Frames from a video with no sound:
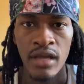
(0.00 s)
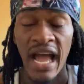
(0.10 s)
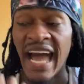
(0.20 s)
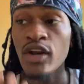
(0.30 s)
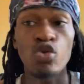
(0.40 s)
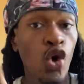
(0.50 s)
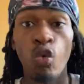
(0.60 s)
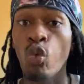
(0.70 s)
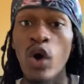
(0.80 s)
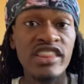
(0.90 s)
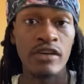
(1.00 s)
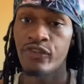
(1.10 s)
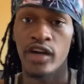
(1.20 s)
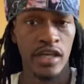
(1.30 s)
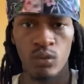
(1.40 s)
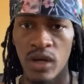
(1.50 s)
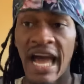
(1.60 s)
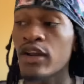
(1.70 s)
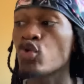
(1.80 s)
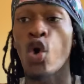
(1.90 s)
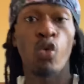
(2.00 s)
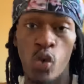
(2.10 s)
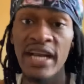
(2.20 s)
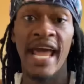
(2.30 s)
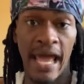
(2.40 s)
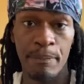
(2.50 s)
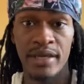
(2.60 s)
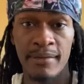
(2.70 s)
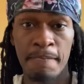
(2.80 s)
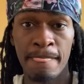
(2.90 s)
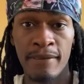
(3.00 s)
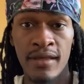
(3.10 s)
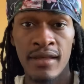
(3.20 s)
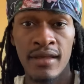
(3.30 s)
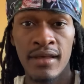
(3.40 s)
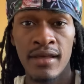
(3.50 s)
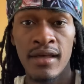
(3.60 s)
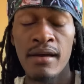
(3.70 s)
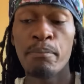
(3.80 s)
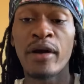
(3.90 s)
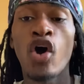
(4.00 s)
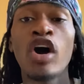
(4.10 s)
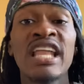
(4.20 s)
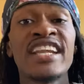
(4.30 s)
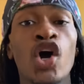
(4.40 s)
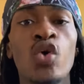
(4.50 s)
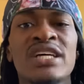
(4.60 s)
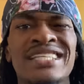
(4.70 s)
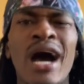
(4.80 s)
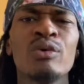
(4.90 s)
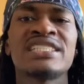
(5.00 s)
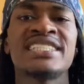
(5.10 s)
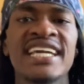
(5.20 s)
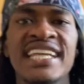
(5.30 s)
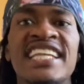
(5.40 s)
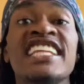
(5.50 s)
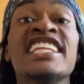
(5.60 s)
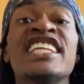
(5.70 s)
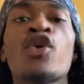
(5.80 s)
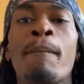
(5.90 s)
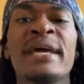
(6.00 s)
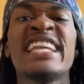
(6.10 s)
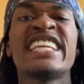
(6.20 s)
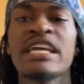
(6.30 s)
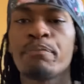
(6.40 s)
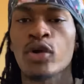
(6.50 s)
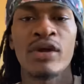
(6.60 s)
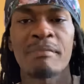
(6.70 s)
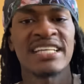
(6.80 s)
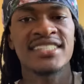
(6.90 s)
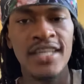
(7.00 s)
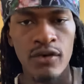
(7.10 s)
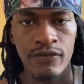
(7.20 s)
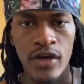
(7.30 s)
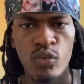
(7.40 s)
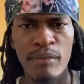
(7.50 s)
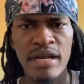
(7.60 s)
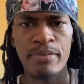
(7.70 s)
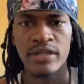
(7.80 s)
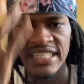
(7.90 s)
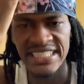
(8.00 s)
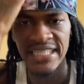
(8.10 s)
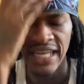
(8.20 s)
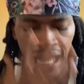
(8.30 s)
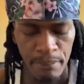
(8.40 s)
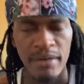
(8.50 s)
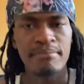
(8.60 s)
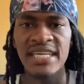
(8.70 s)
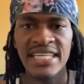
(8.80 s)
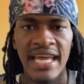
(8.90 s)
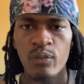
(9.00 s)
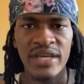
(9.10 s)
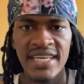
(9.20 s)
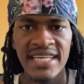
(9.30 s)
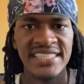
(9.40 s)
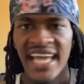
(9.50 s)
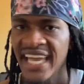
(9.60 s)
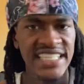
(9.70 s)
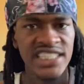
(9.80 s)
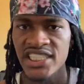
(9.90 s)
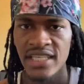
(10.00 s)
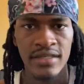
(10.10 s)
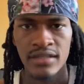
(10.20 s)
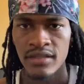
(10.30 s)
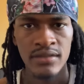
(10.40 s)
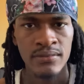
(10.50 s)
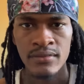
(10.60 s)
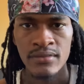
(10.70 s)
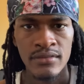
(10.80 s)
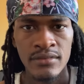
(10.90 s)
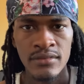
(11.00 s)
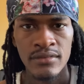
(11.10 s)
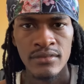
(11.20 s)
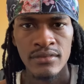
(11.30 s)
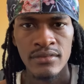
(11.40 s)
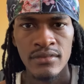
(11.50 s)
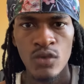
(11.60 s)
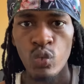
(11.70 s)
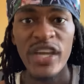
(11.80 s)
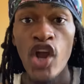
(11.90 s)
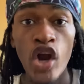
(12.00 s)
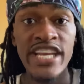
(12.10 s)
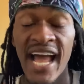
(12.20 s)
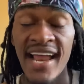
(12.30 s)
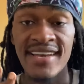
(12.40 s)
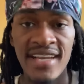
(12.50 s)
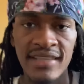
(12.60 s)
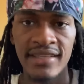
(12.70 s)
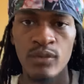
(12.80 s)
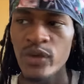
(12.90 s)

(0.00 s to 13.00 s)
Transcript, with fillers: I don't know what the fuck it was. I don't know what happened. But all I know is I was digging a little bit deeper in myself. Remember, this glob of meat that we is ain't shit. We are not nothing.